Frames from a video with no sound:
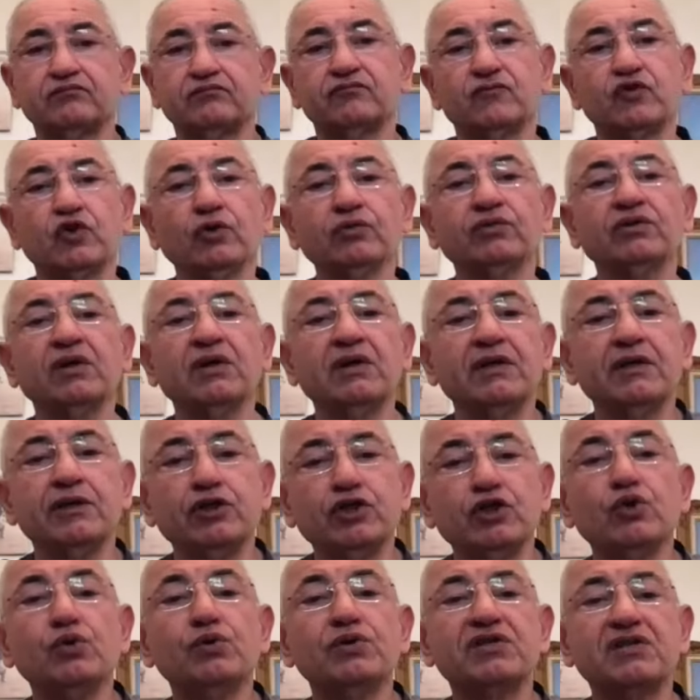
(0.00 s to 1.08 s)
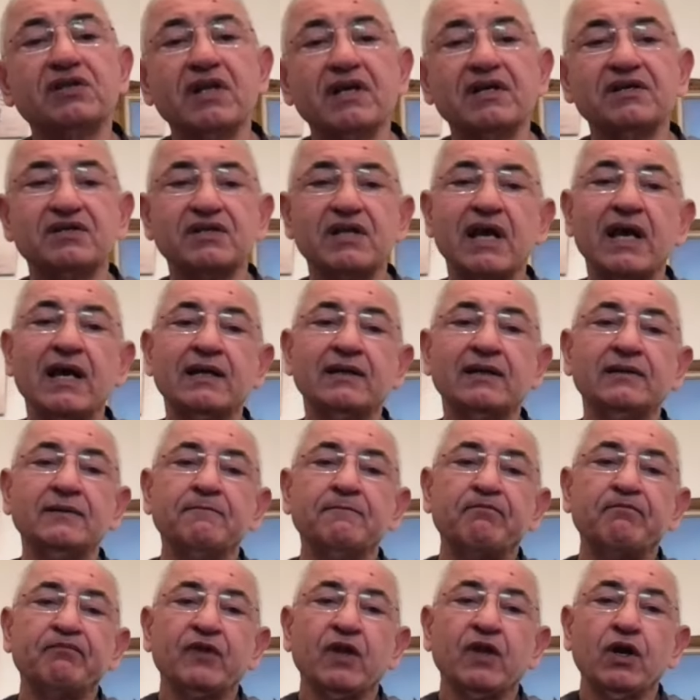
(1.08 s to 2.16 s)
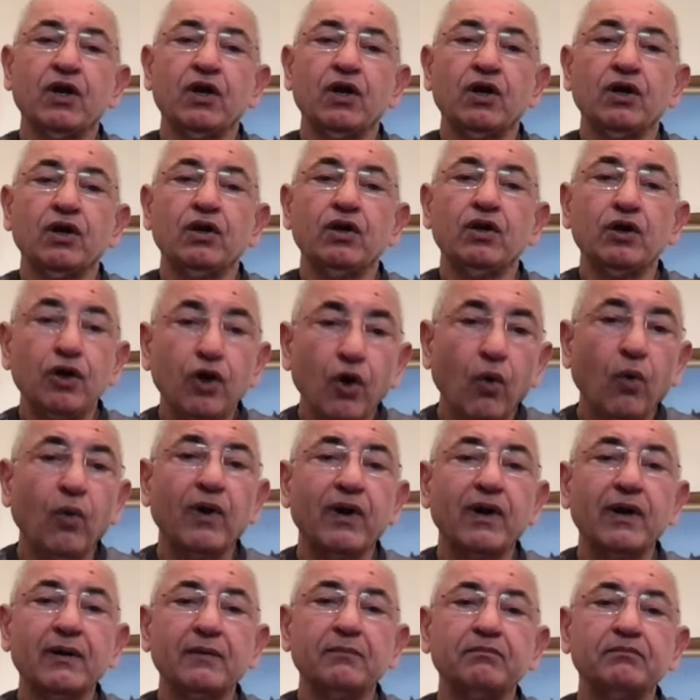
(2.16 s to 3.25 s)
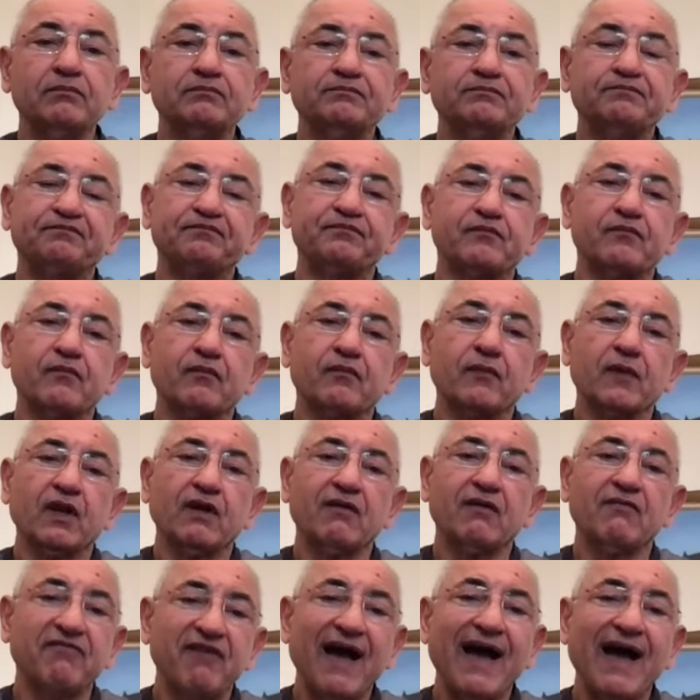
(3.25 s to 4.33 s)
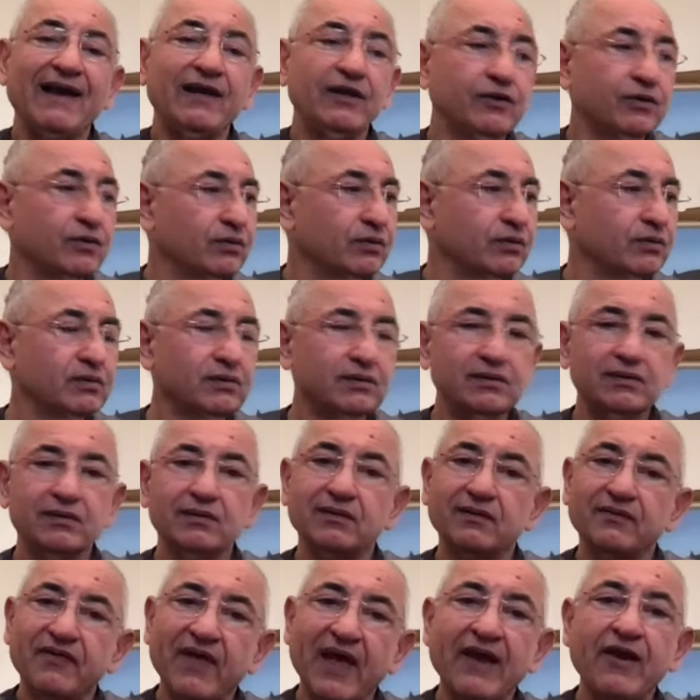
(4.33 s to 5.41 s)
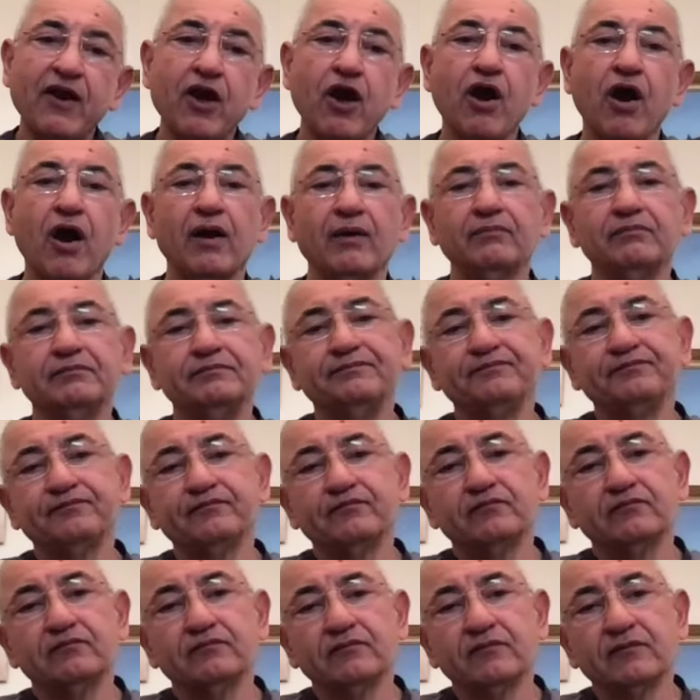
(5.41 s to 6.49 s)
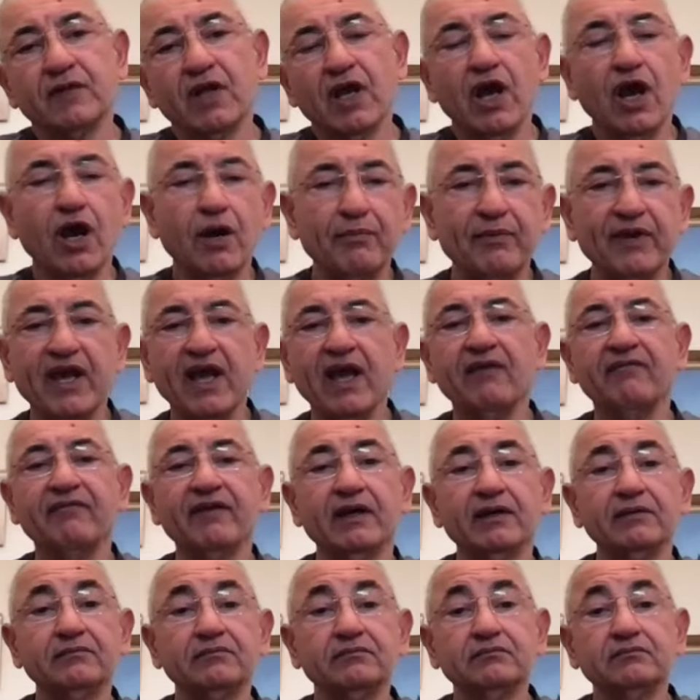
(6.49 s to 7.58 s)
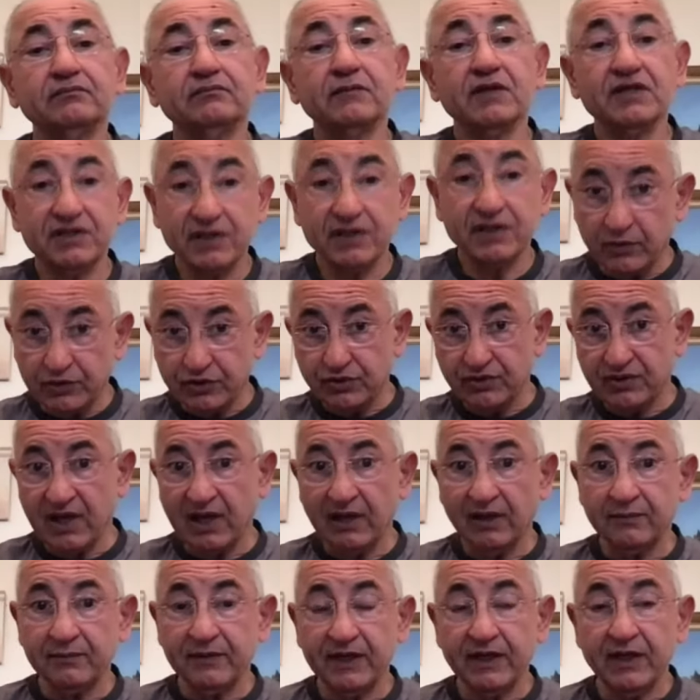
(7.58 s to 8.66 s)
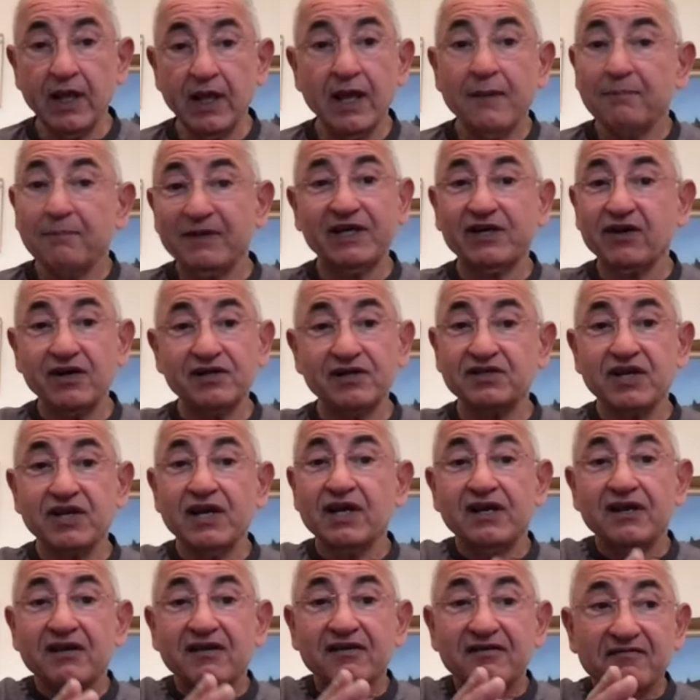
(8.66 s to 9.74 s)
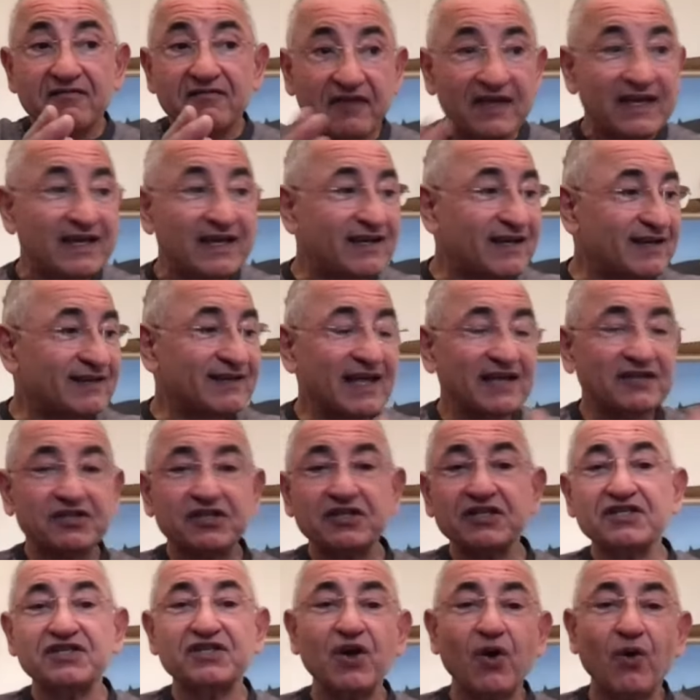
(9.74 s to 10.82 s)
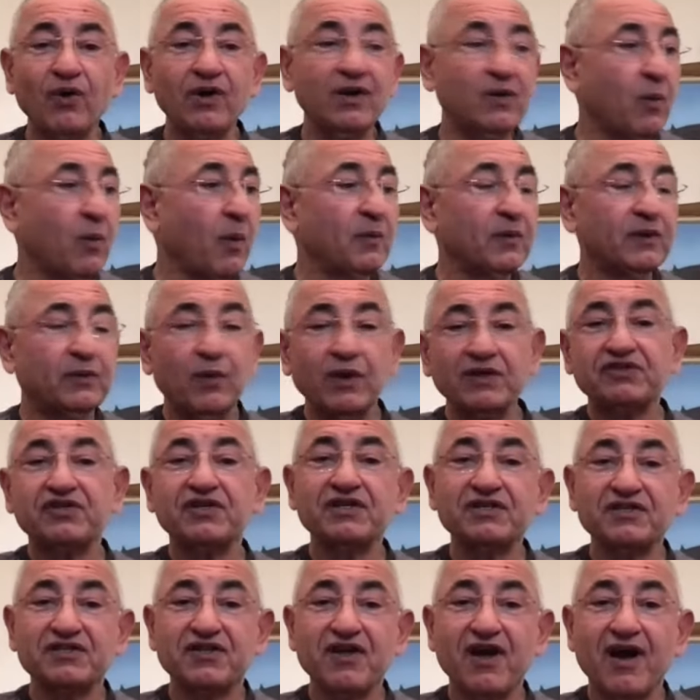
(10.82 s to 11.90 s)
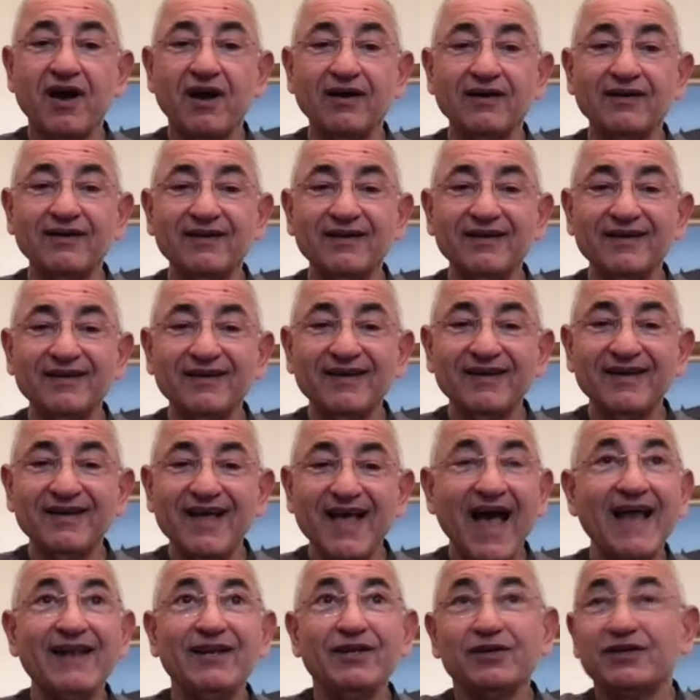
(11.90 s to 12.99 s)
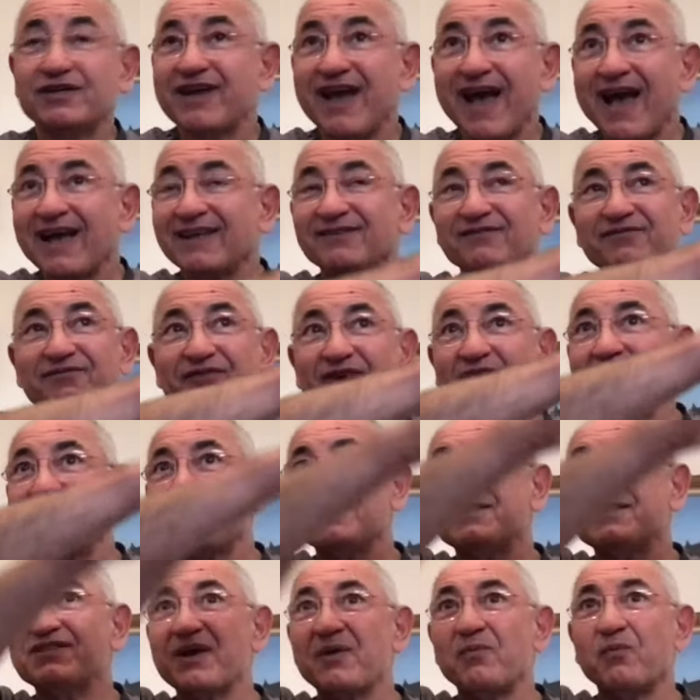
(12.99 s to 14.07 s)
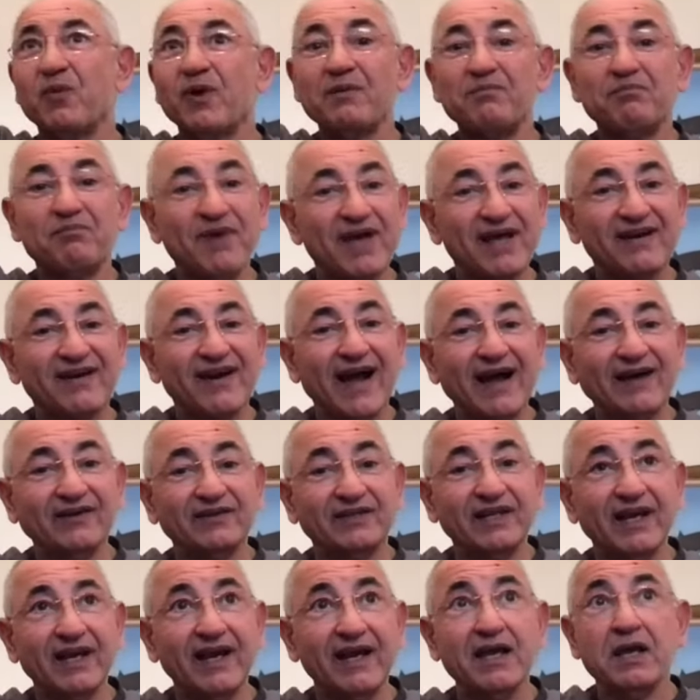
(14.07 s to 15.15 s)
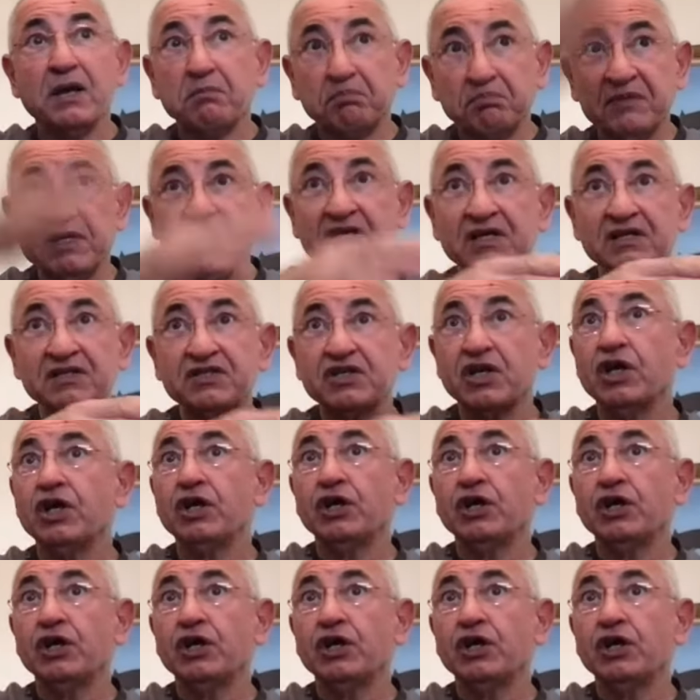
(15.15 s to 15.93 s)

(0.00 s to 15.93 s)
totally useless and lower value than her, her behavior. Is that what you're telling me? Because thinking that she's the only one with what she has done, and you can't find someone better out there, means